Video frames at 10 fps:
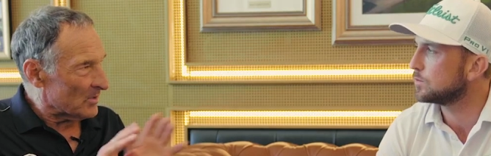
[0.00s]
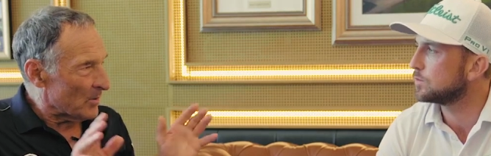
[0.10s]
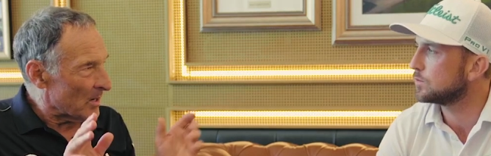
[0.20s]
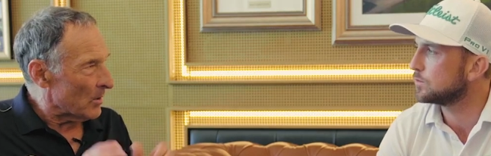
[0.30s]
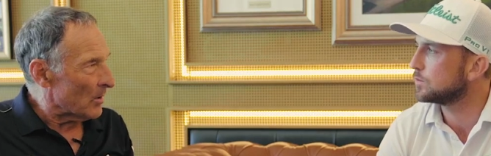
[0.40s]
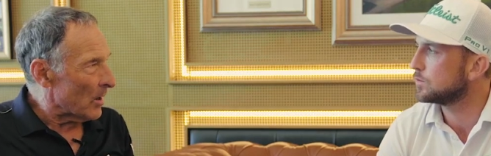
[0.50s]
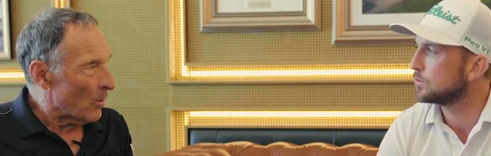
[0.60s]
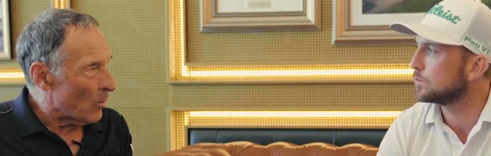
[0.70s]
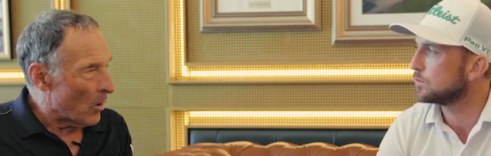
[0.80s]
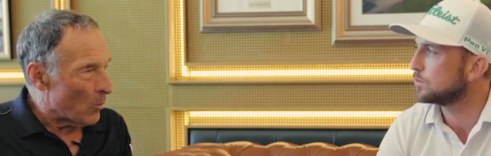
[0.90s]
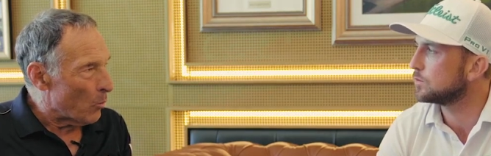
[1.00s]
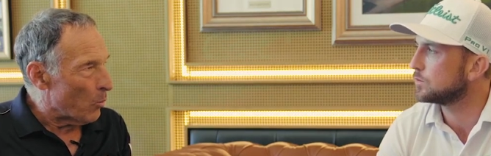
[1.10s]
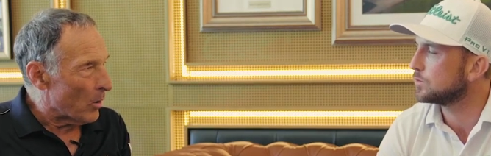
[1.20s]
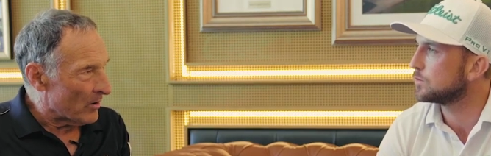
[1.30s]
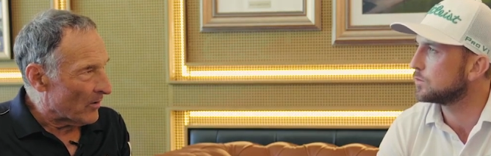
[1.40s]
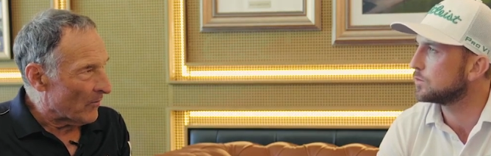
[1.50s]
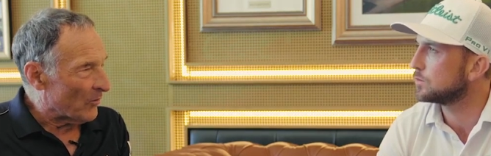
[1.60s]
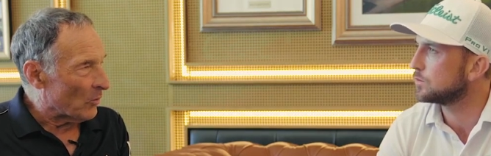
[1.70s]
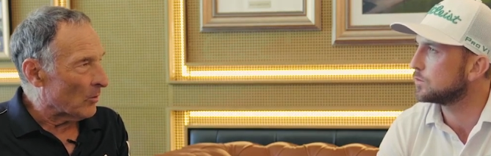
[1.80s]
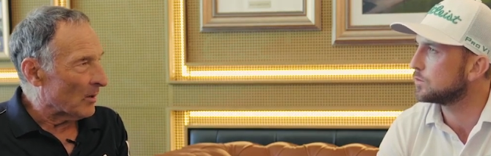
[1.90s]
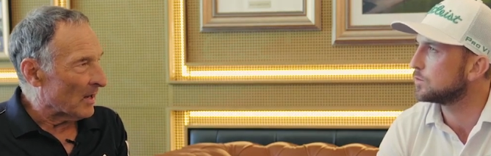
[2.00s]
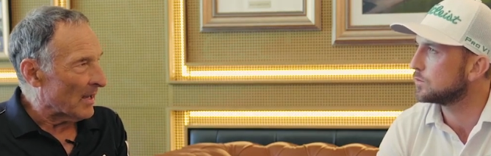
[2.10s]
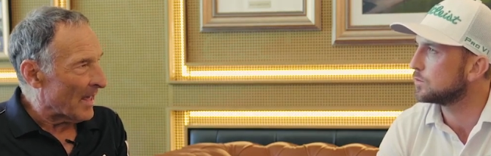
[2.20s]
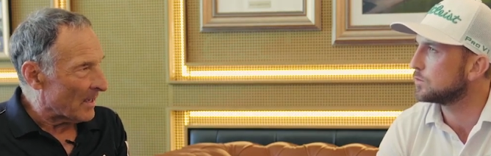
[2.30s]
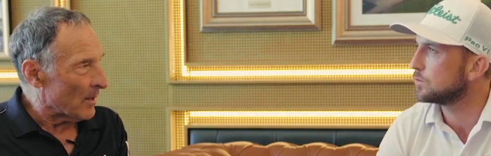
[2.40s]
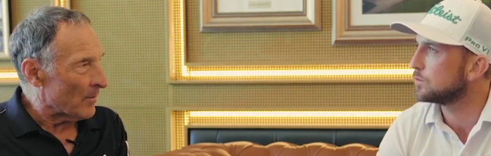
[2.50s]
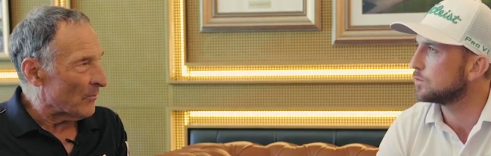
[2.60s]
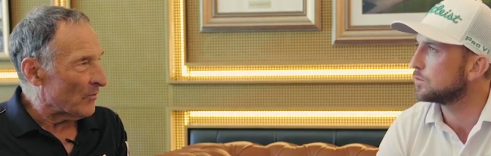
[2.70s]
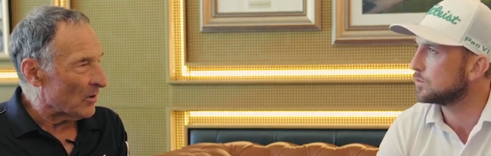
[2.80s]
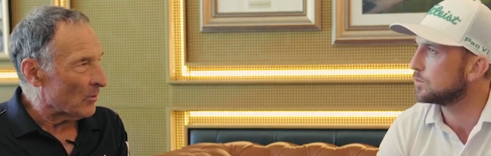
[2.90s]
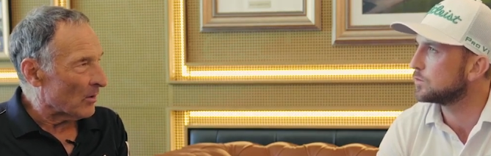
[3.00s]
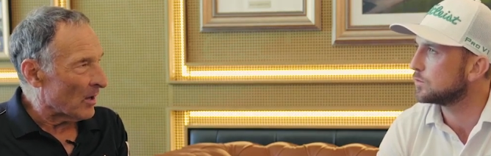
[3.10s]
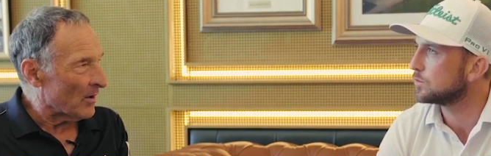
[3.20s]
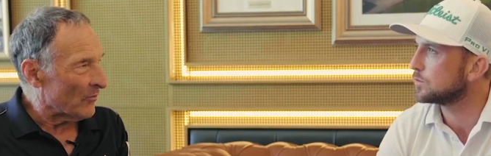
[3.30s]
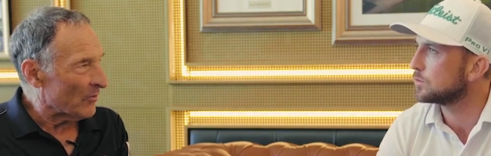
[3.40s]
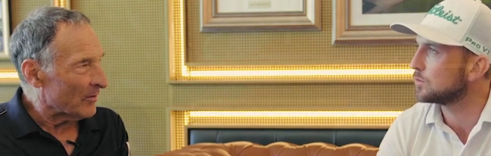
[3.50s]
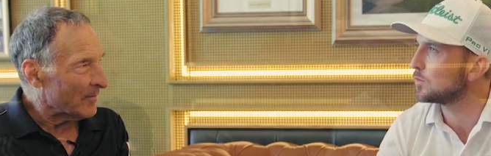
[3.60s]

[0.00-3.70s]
Speaker 1: has been a, a, a wonderful leg up for your life.